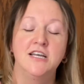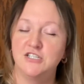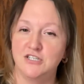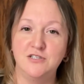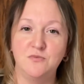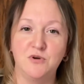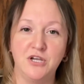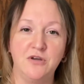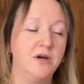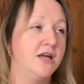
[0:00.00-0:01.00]
Just to warn
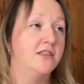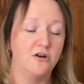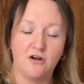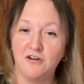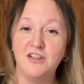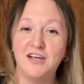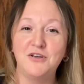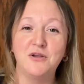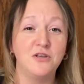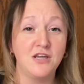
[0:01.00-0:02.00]
you, there are a lot of
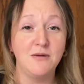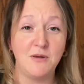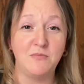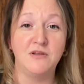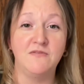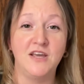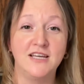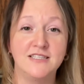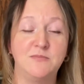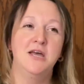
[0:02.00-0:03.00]
good-looking people in
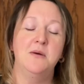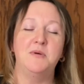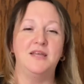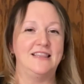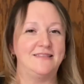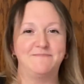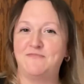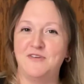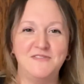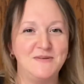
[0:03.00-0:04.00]
Vegas, but
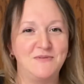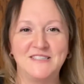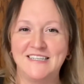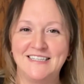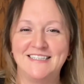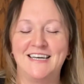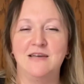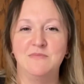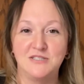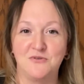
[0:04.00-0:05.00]
50% of the
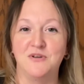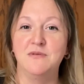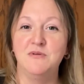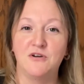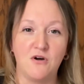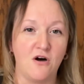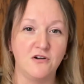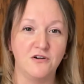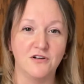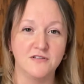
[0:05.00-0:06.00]
time is going to be a call
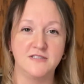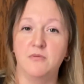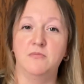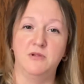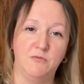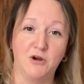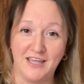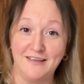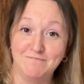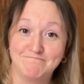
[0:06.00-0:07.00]
girl probably working.